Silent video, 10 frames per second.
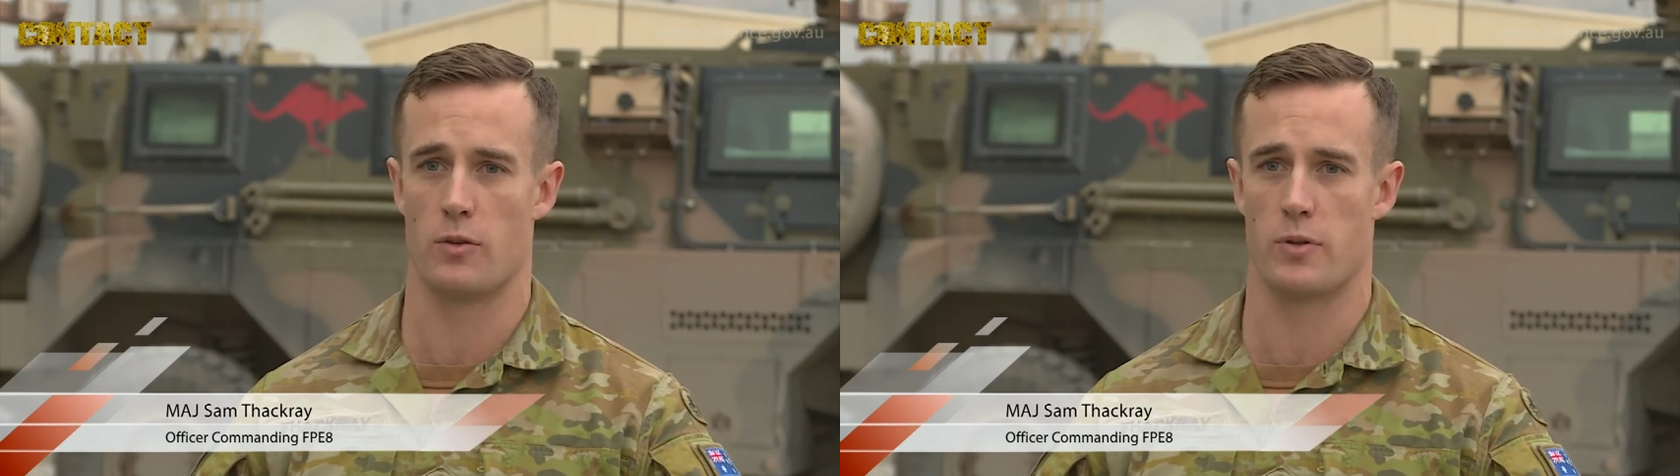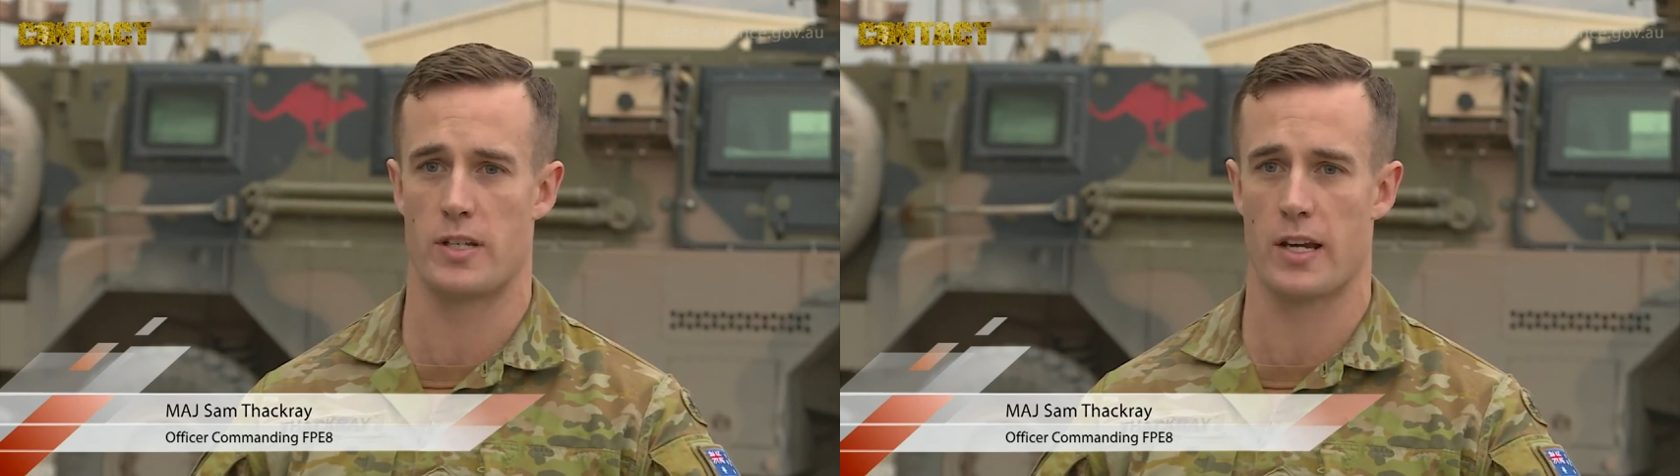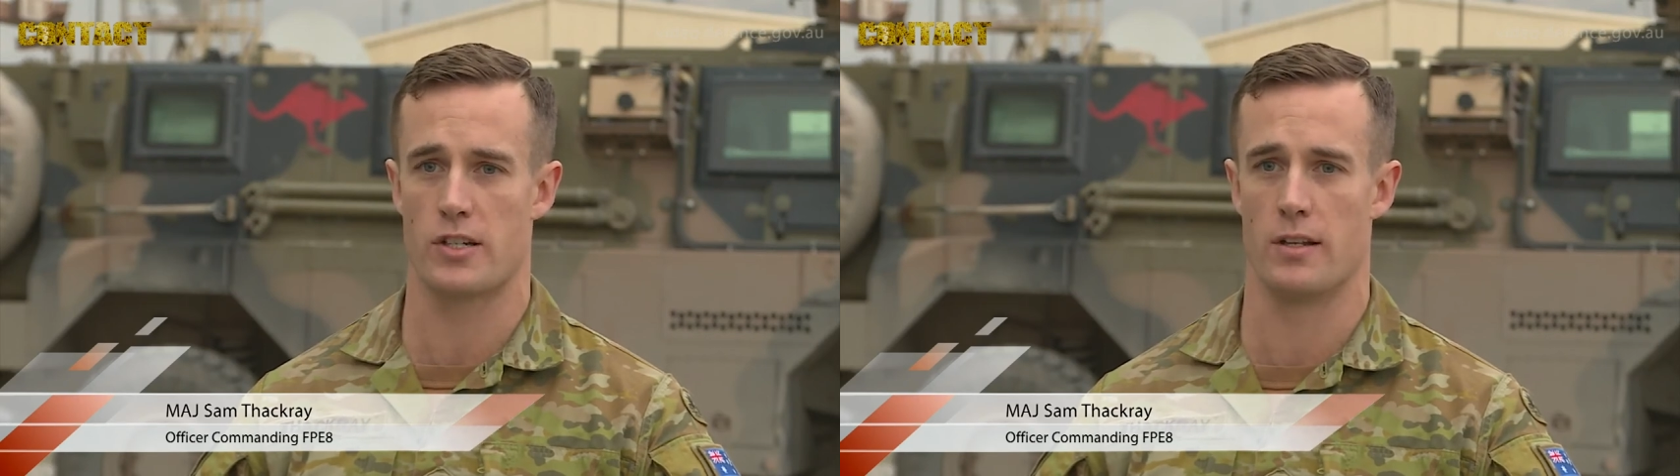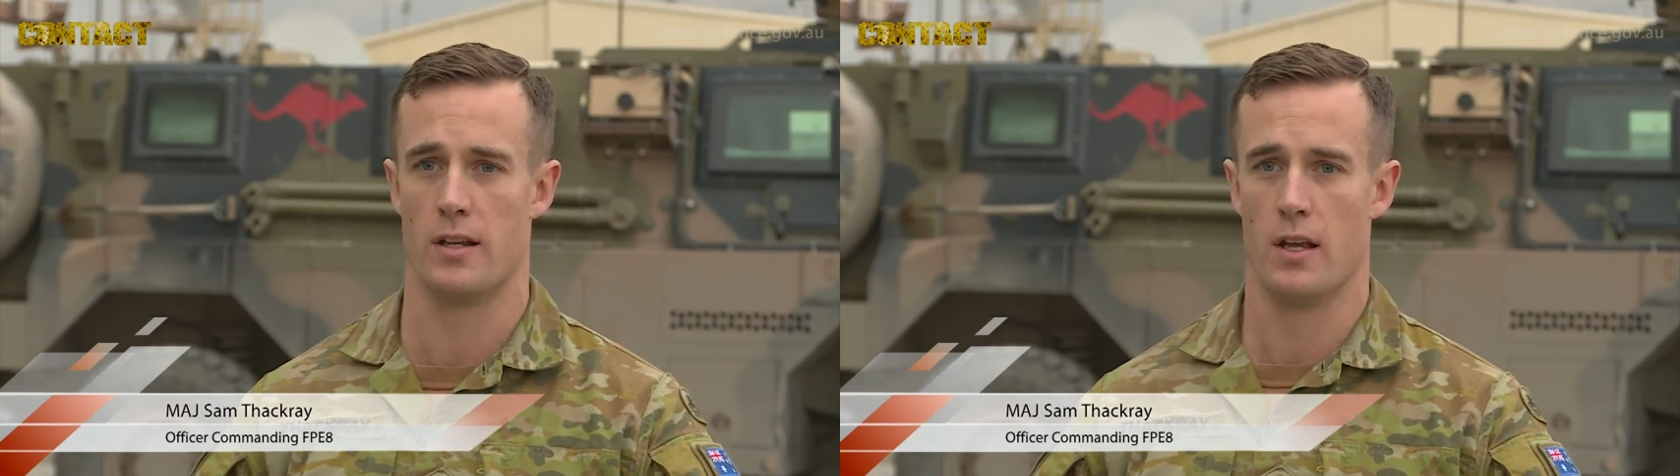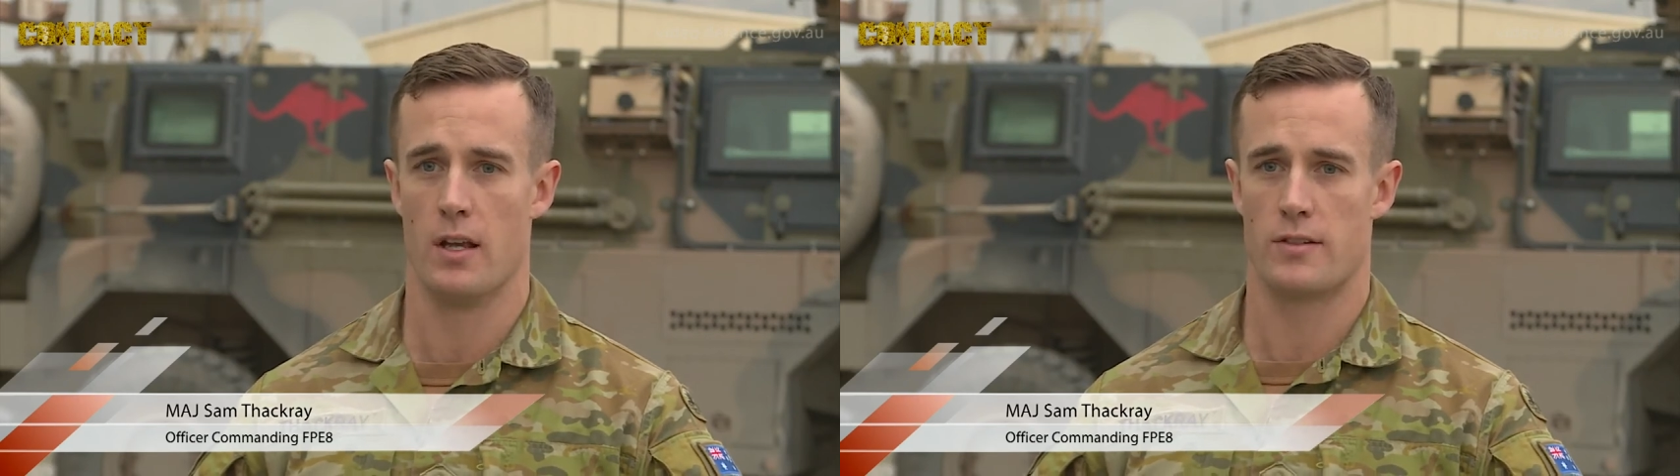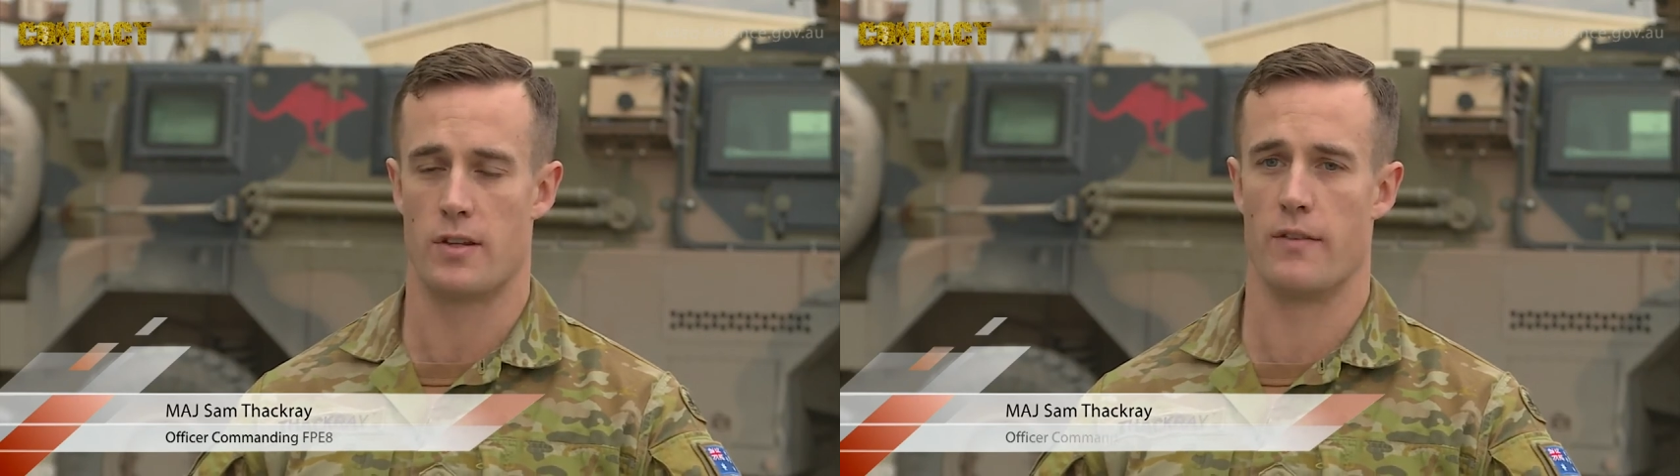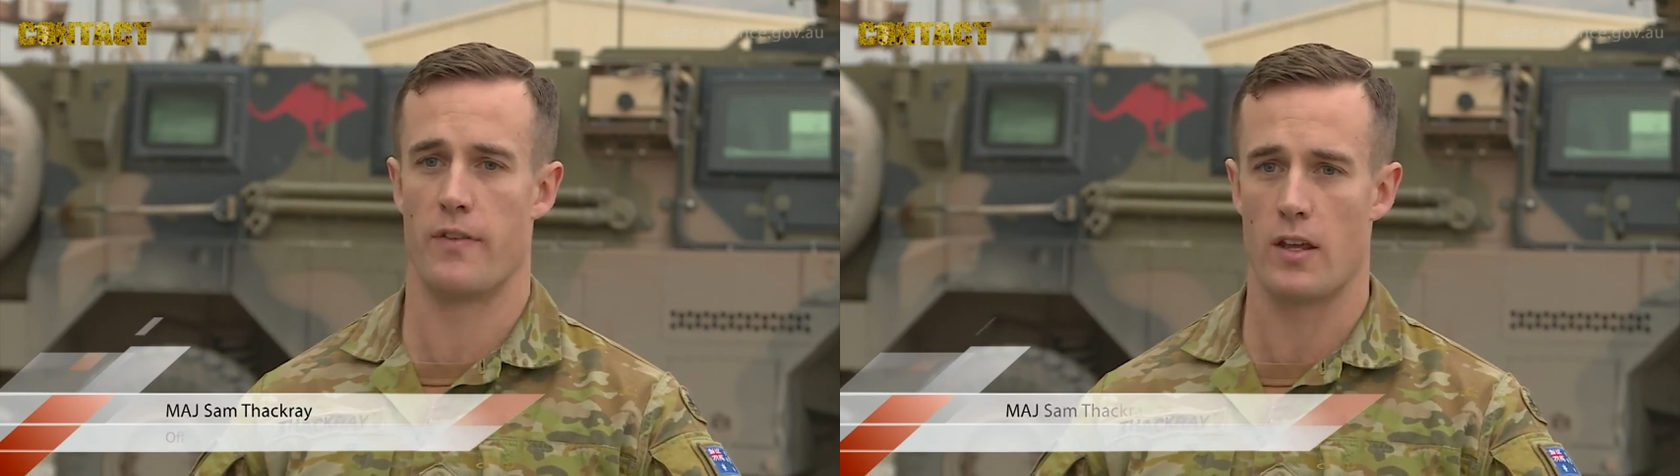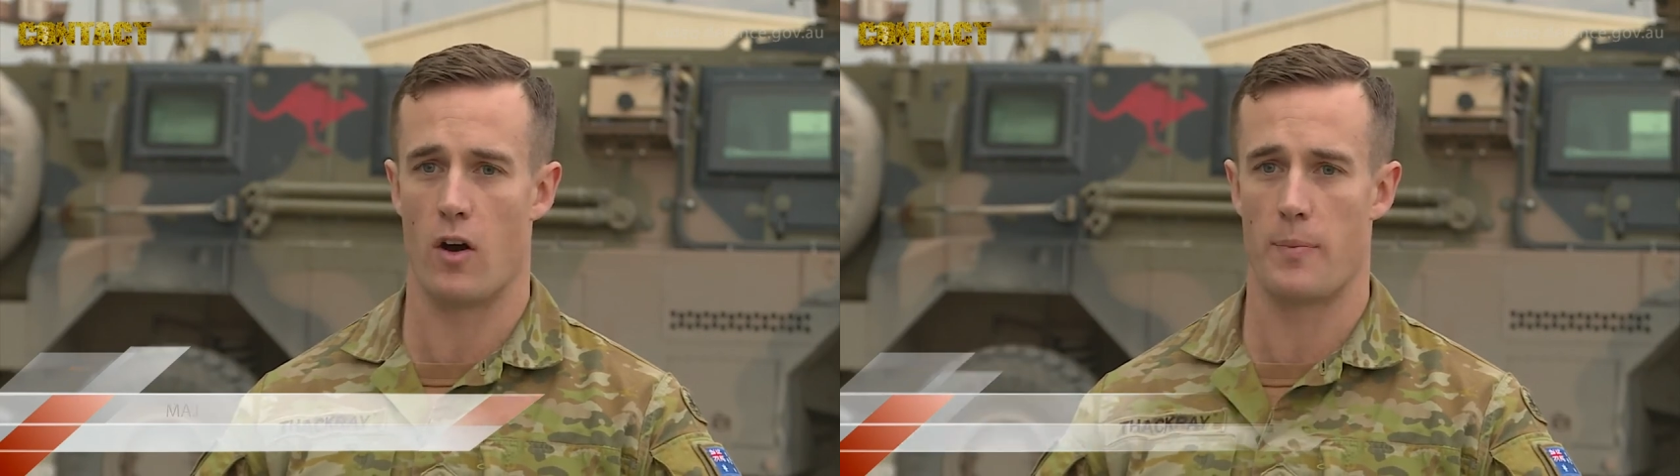protection to the
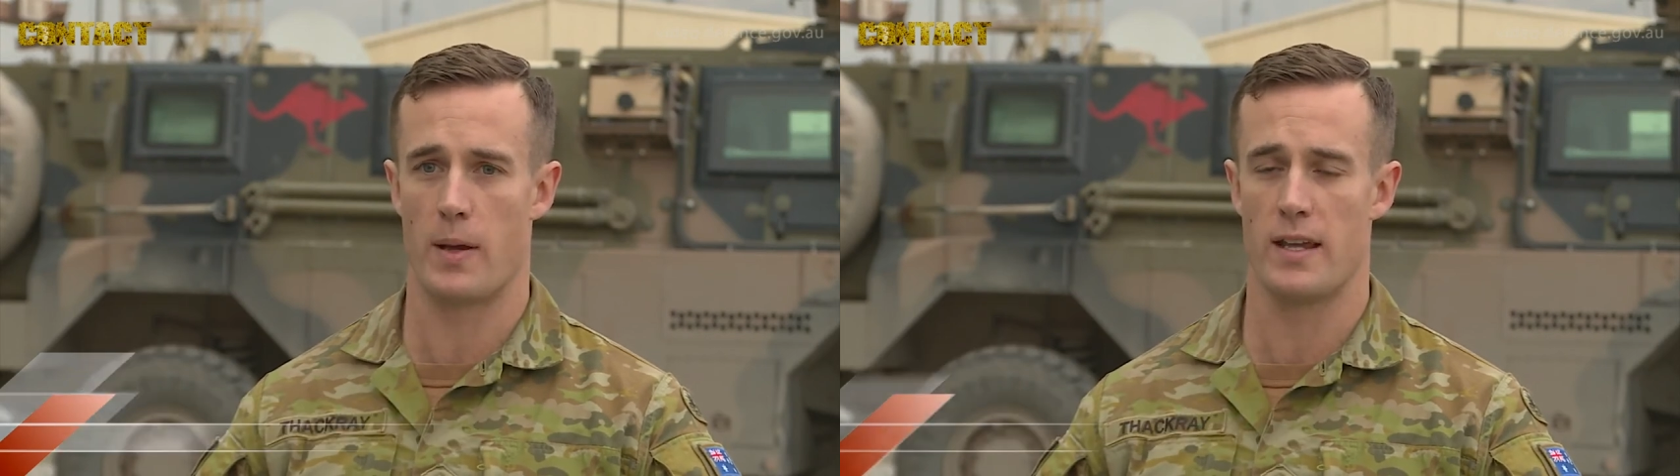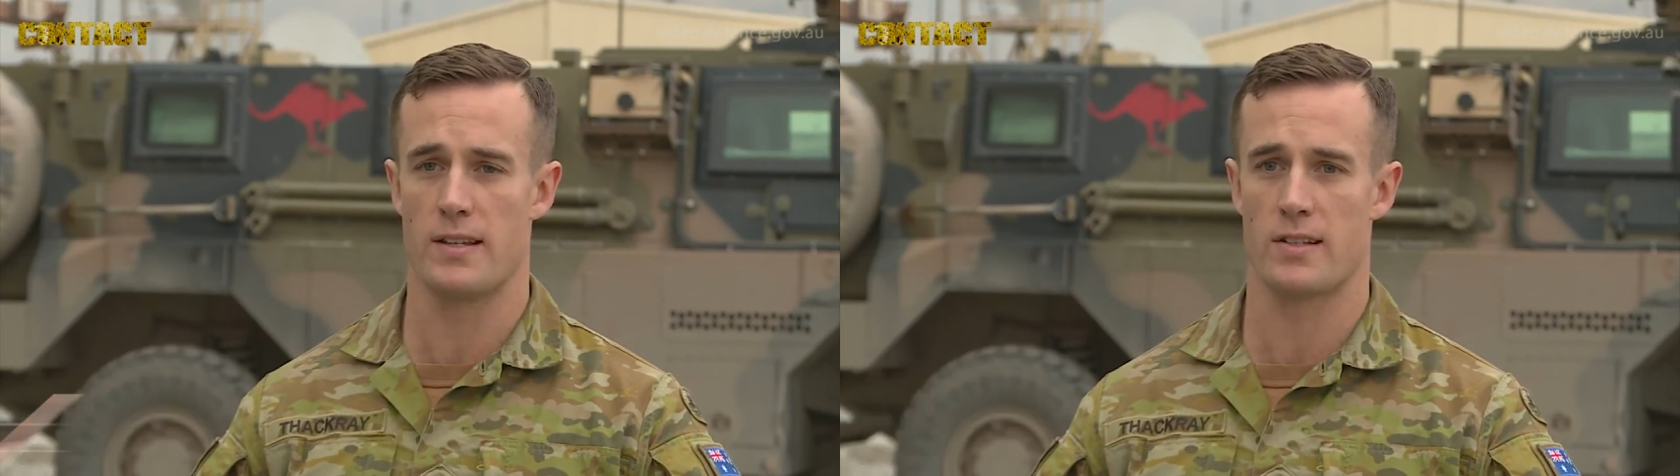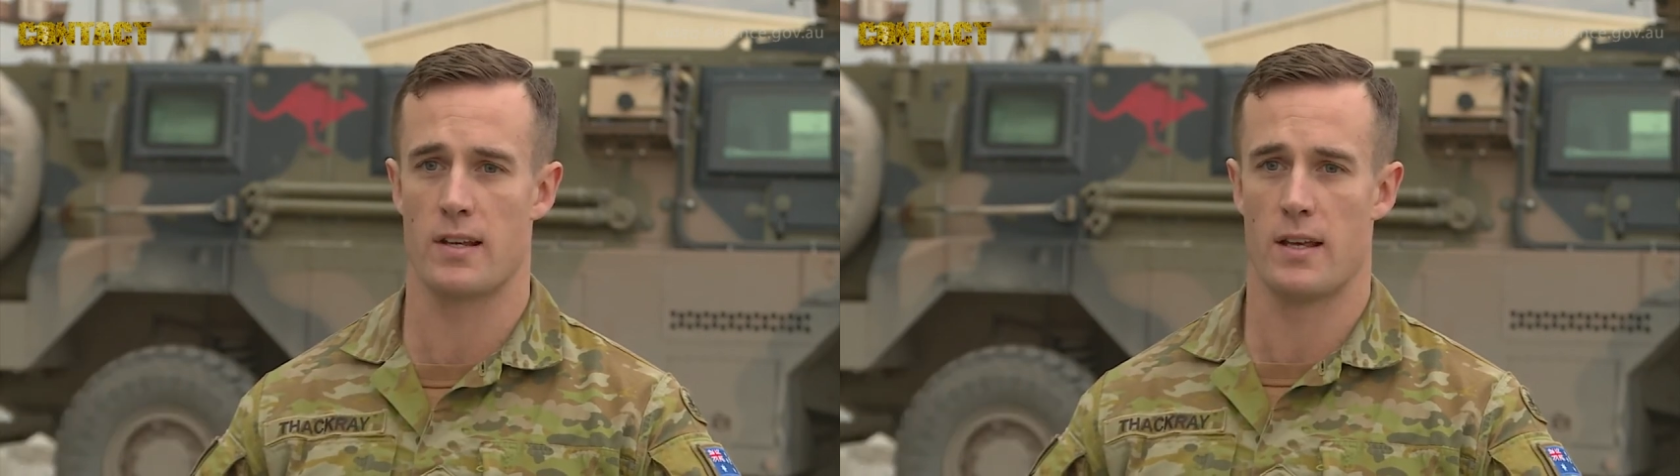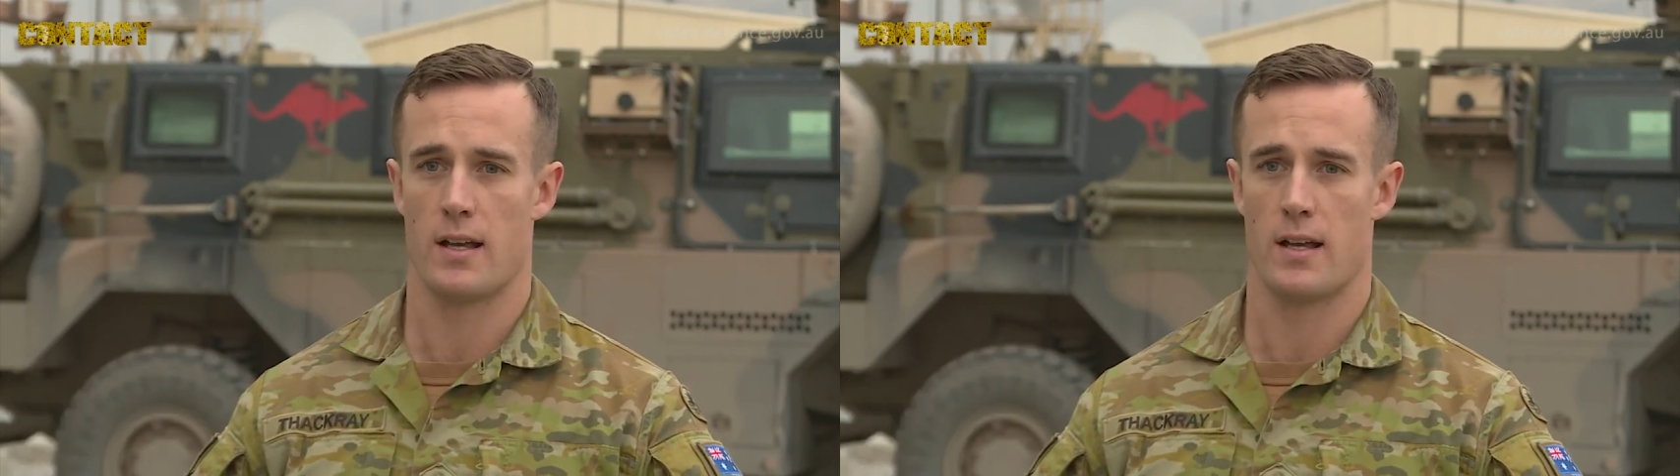VIPs,